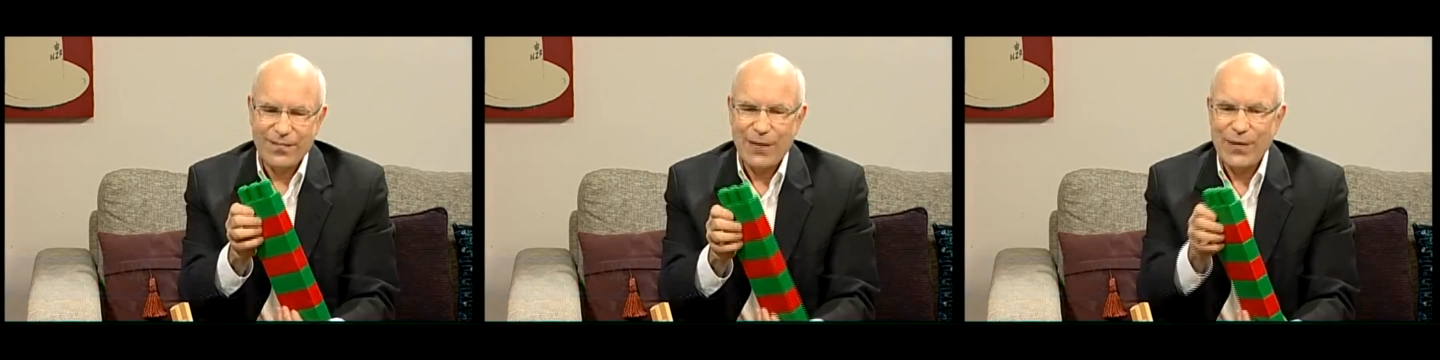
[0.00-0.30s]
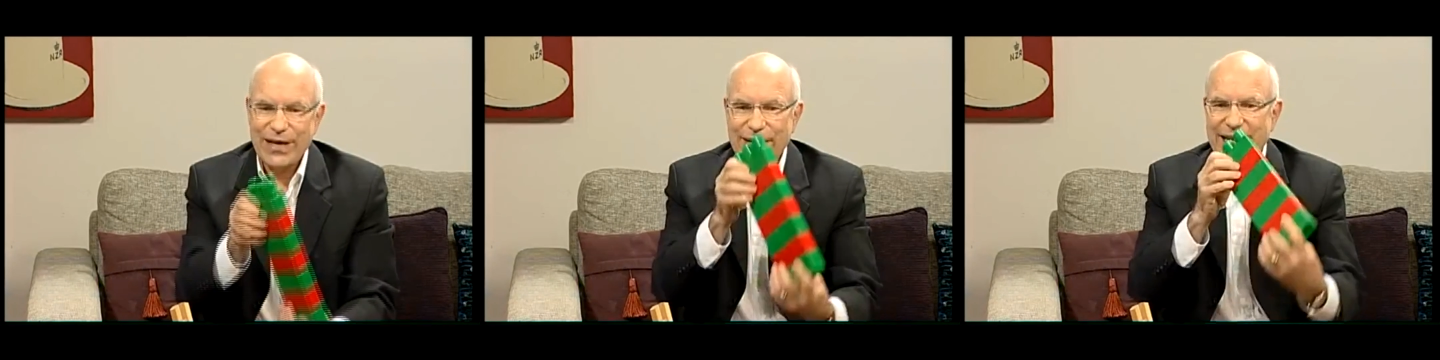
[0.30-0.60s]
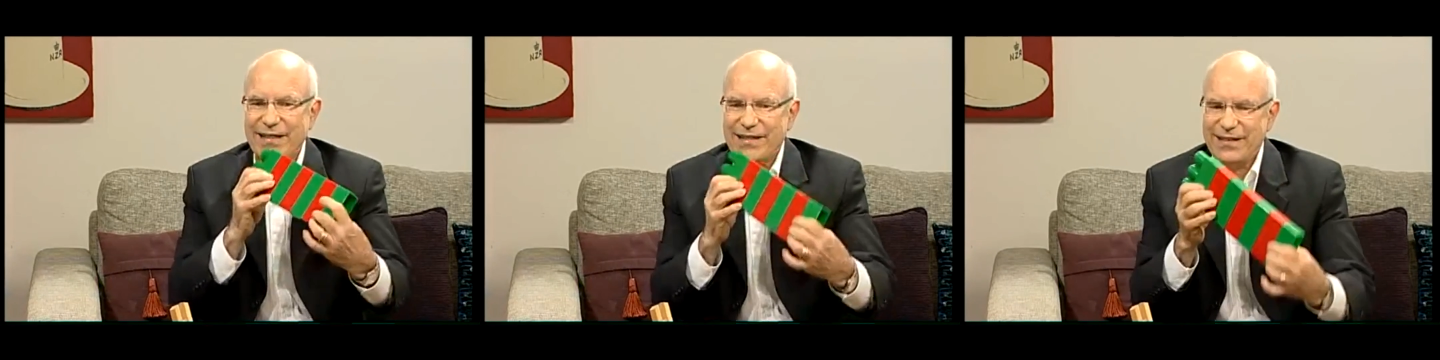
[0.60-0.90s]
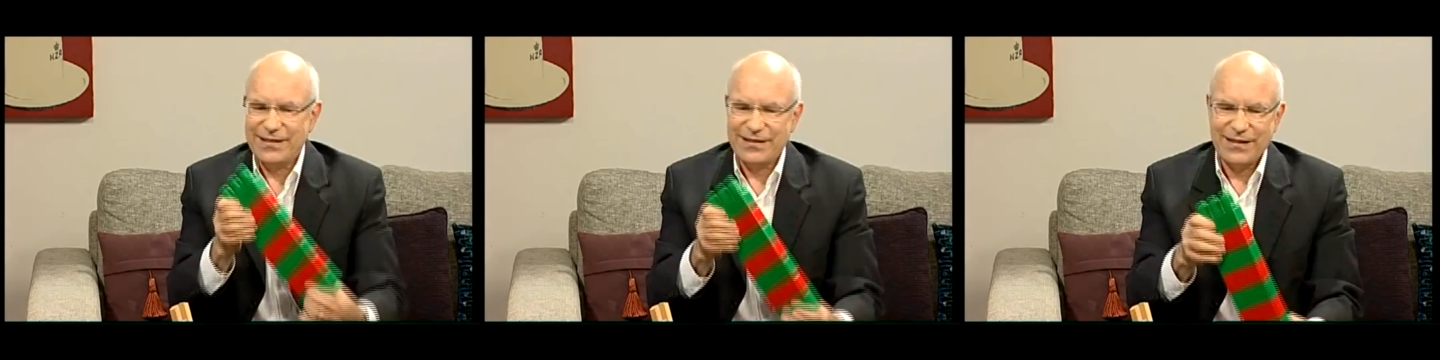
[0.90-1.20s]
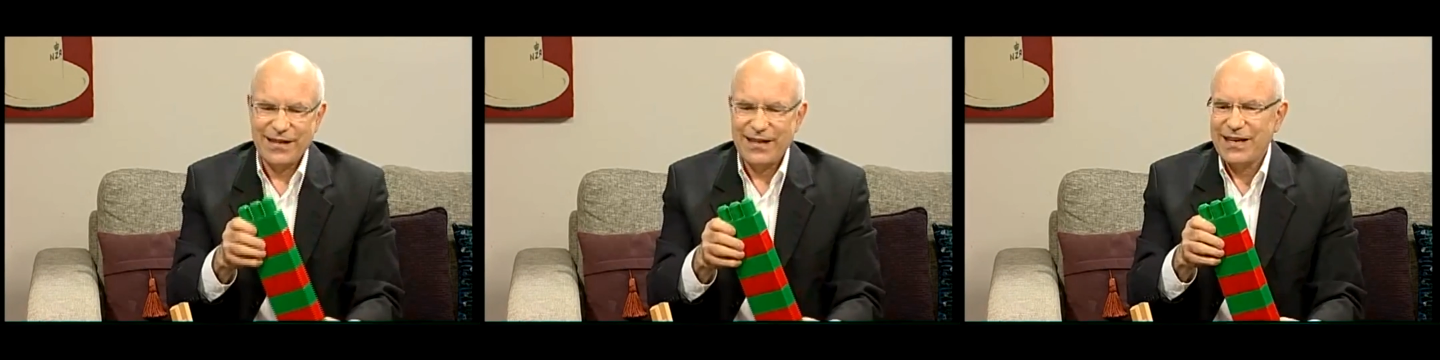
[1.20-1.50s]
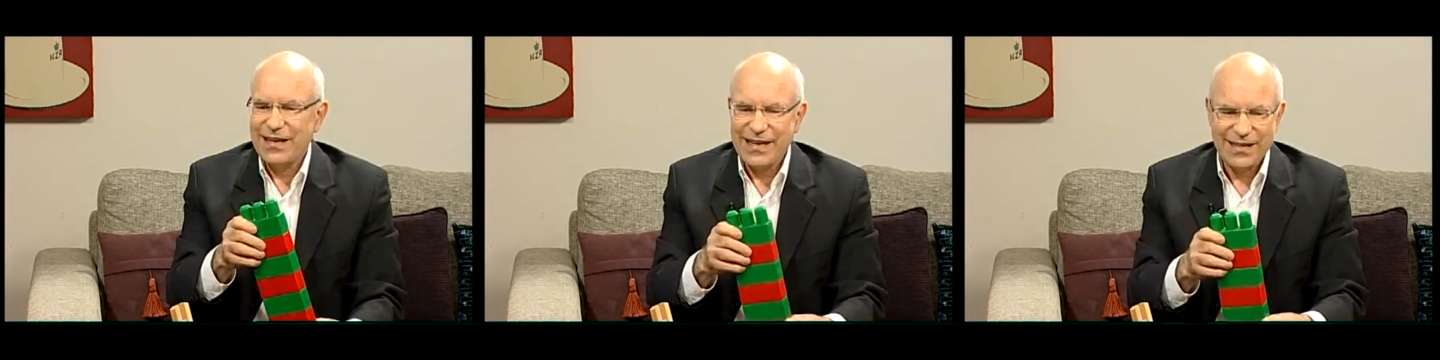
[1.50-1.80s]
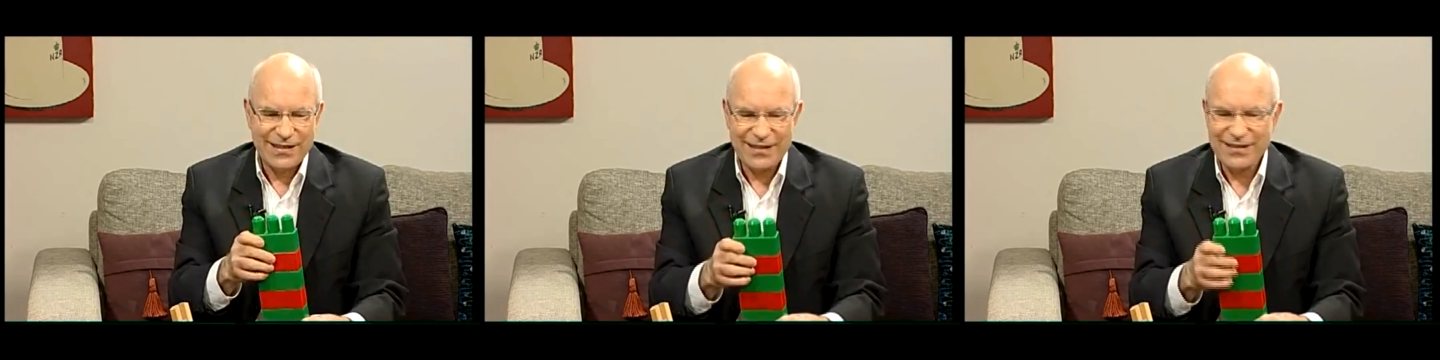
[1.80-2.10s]
And when you eat this,
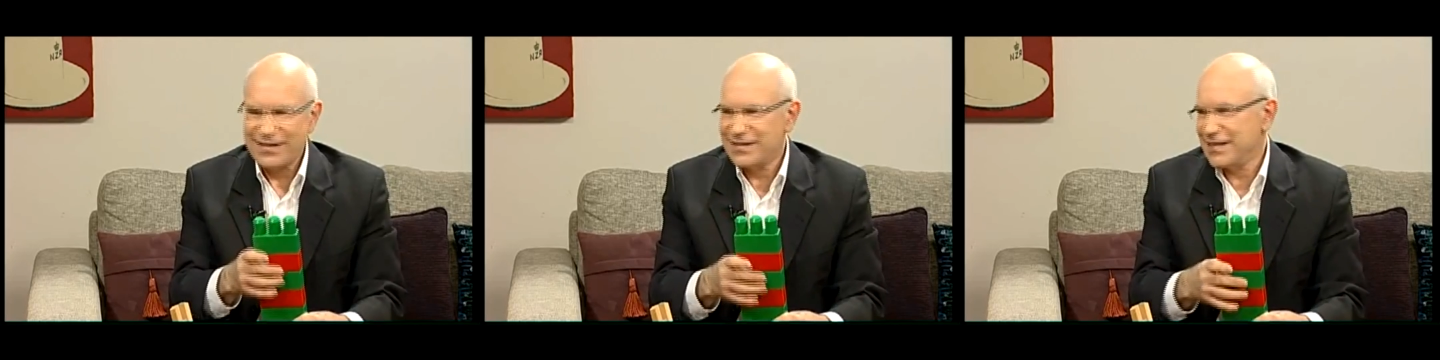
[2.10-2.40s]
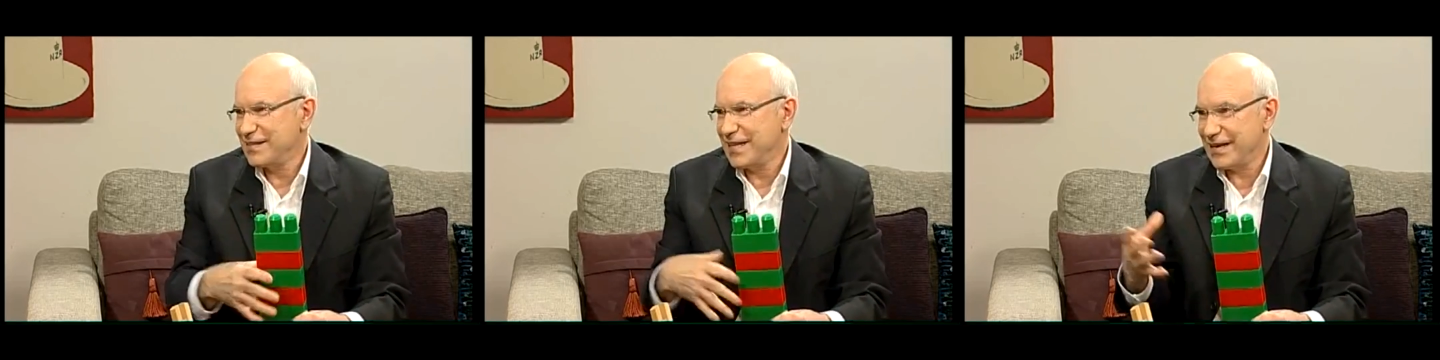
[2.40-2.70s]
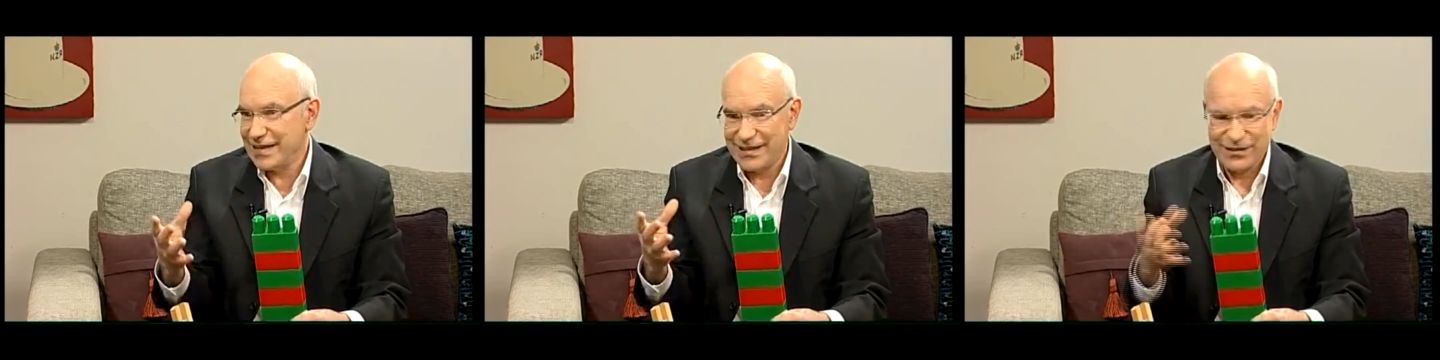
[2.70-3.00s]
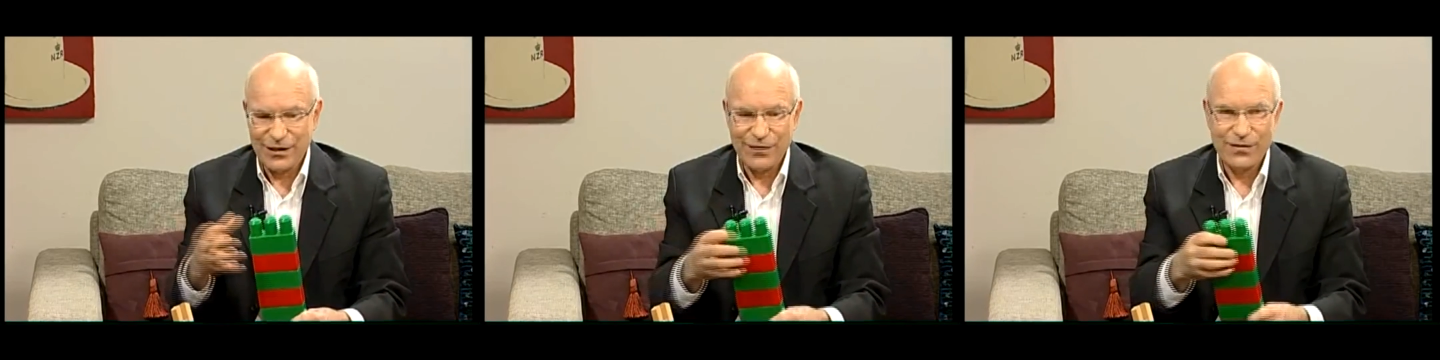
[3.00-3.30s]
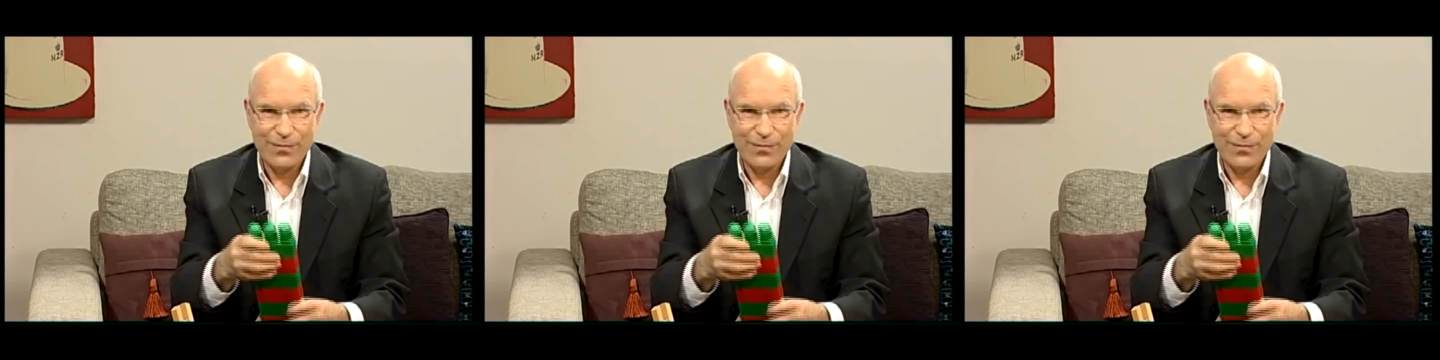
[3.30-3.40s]
it doesn't just suddenly dissolve.